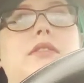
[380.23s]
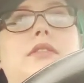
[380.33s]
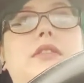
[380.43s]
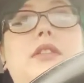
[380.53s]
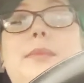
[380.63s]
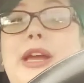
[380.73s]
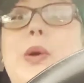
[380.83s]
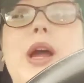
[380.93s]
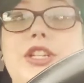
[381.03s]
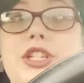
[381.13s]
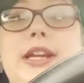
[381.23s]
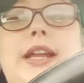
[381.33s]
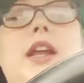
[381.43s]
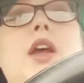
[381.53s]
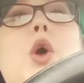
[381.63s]
the big question:
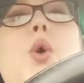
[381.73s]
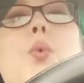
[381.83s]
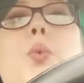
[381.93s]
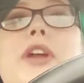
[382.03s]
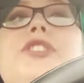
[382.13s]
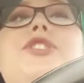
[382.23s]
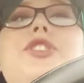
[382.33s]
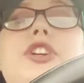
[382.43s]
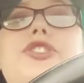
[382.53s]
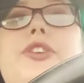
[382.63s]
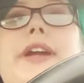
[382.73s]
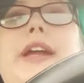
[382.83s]
which surgery